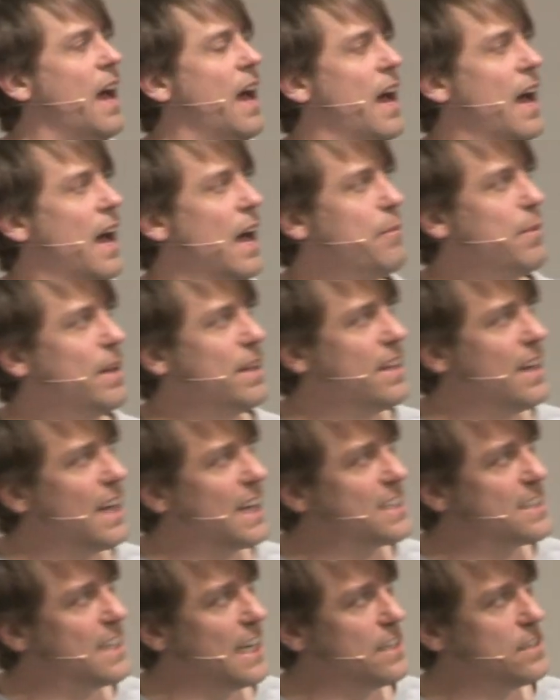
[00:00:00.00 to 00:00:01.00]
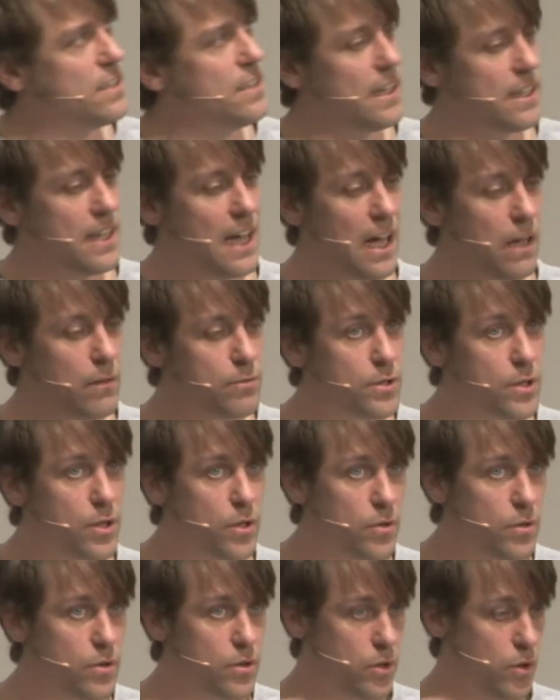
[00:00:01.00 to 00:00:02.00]
I made an extension that helps
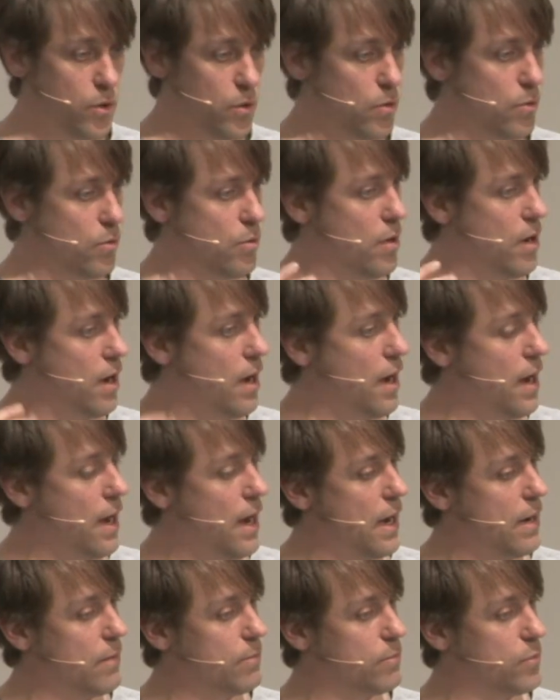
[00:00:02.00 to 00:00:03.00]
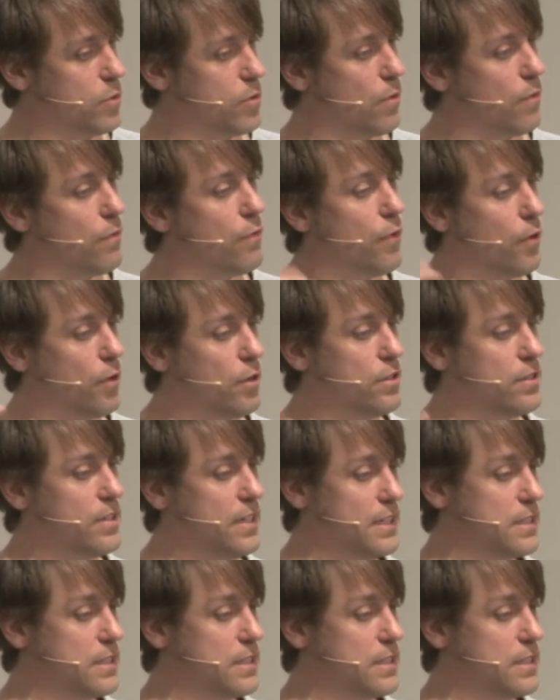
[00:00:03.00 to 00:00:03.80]
you to convert.